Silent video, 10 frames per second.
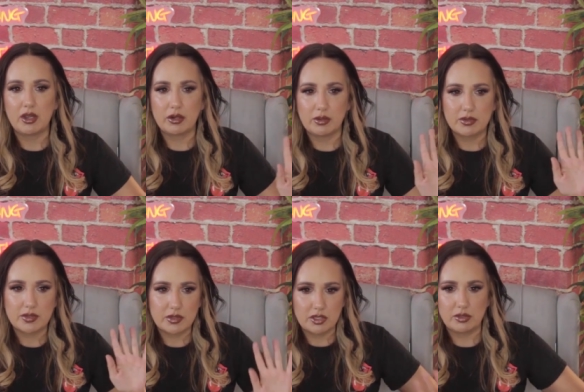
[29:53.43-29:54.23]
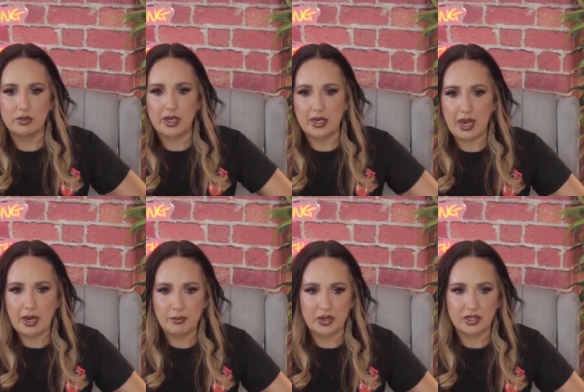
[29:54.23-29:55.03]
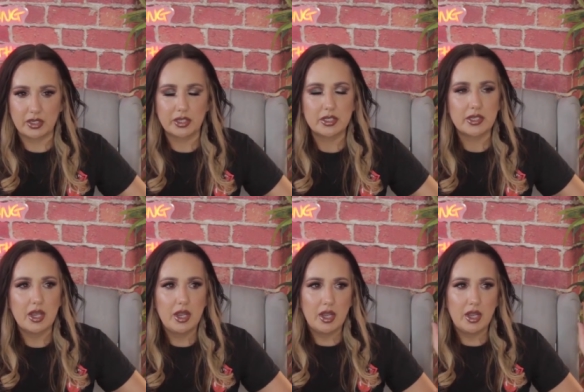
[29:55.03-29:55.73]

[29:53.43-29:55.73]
goes to an Amber Alert